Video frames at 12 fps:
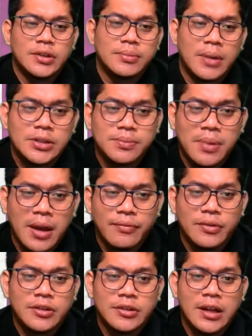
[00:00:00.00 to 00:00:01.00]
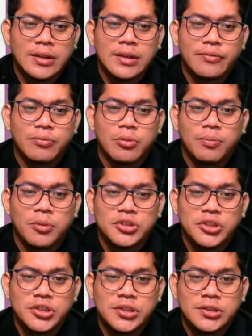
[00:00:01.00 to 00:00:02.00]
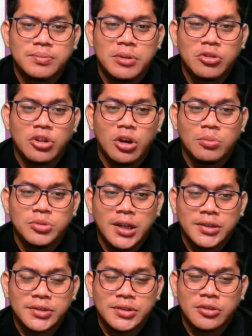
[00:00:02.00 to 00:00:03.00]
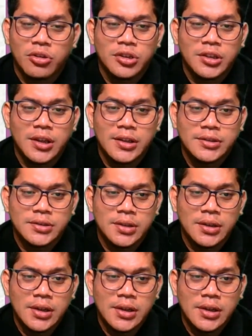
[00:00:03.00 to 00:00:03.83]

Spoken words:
must have the relative positions between objects, the coordinates.